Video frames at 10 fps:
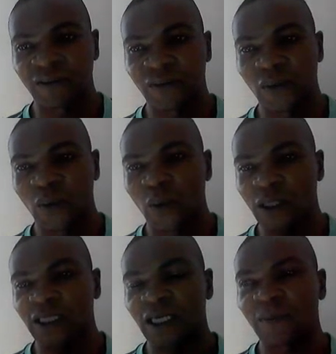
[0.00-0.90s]

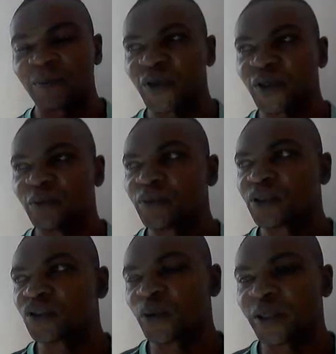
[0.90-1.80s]
What are people
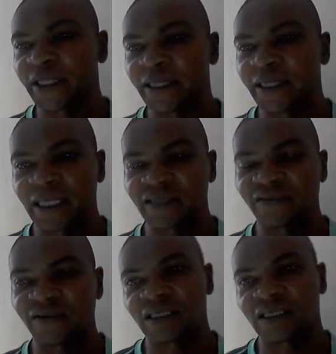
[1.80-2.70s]
doing as
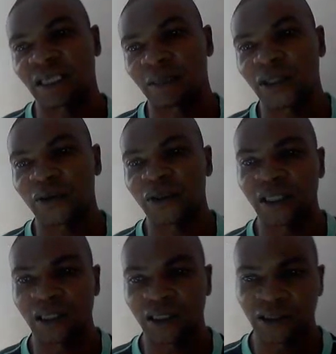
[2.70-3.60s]
far as Cameroon
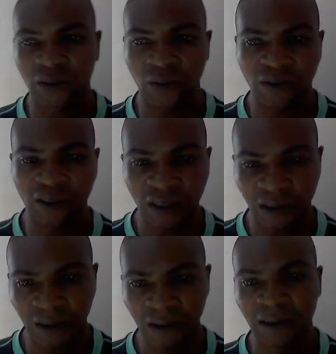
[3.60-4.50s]
English is concerned?